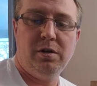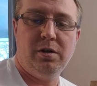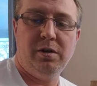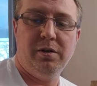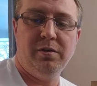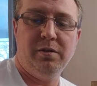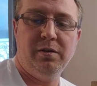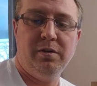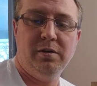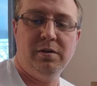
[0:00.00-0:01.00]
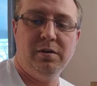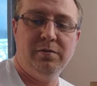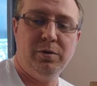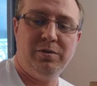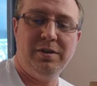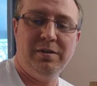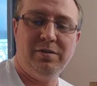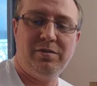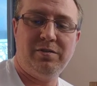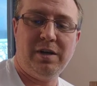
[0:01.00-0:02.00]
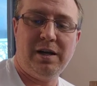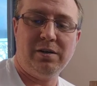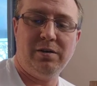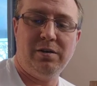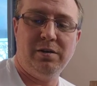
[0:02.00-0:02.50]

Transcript: on or votes in the stock